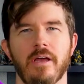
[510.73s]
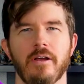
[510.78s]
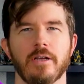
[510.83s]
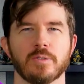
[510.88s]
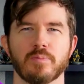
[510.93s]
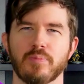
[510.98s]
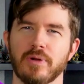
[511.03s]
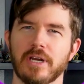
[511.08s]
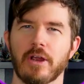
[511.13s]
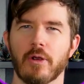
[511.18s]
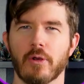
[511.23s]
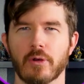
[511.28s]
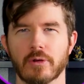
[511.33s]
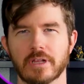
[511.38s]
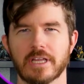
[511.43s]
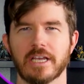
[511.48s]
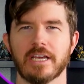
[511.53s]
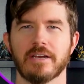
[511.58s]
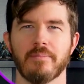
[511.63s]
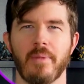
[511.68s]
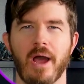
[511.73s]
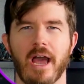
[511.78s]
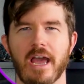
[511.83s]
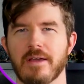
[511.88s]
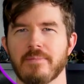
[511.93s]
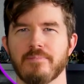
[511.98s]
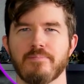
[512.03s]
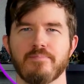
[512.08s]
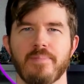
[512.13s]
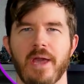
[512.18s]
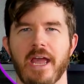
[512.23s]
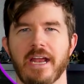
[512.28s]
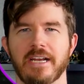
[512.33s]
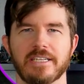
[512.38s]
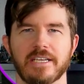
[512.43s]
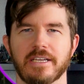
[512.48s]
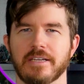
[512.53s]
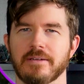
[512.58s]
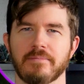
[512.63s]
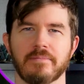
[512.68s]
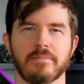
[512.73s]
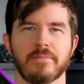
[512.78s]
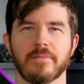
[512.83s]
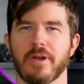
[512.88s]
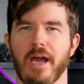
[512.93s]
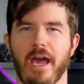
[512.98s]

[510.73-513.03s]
It was pretty early in my painting,